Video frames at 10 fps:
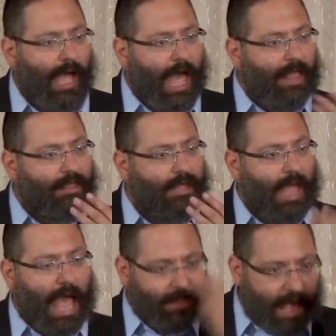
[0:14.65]
And
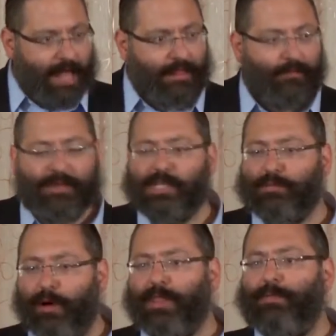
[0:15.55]
at the end of
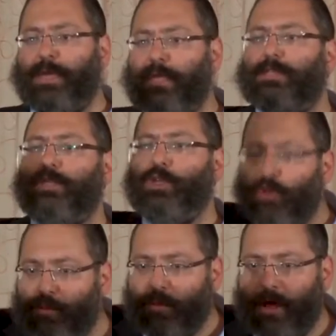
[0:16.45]
this month begins the
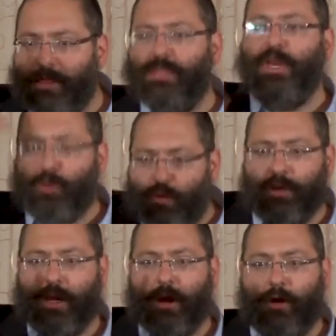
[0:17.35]
new month, the new
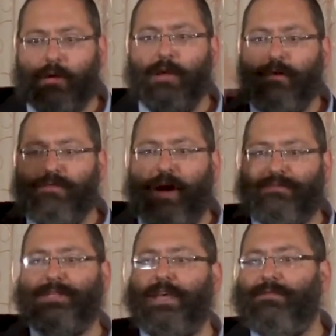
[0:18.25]
year,
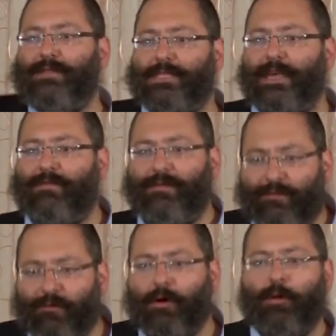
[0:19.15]
five seven seven
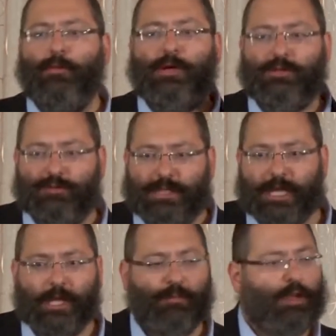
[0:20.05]
four, which we
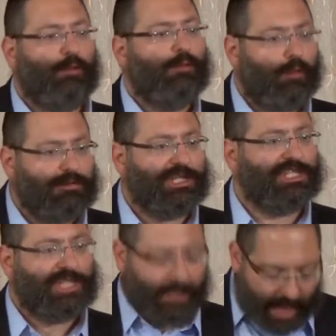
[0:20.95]
celebrate with Rosh
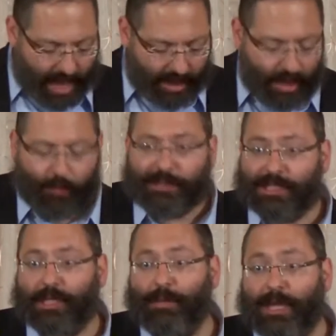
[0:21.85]
Hashanah,
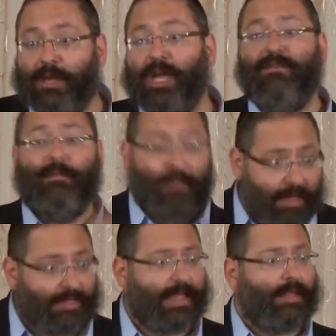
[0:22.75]
which is the beginning of a
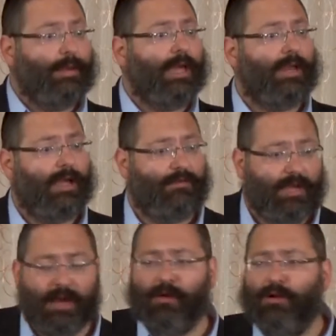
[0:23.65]
month and the beginning of a
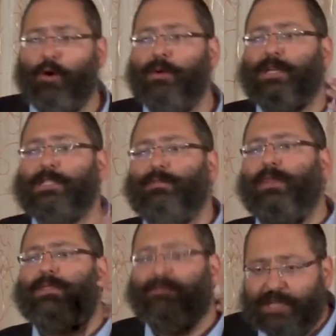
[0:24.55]
year, known as the
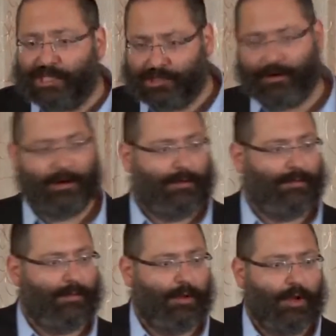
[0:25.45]
month of Tishrei.
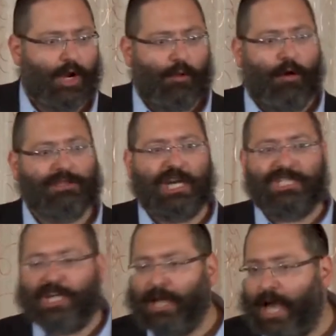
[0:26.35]
Rosh
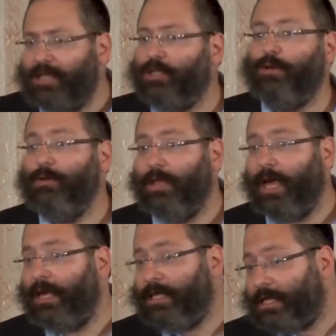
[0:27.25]
Hashanah is two
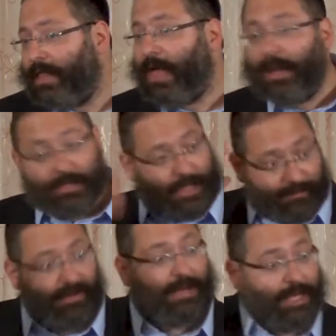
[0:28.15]
days, and that is
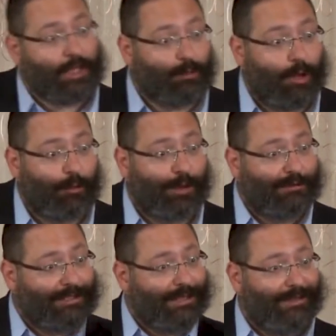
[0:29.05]
even in Israel, where
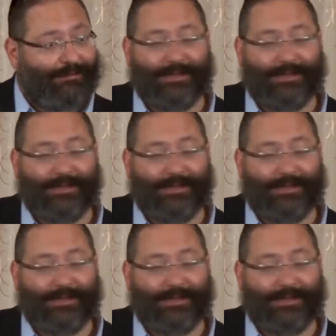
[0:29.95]
usually the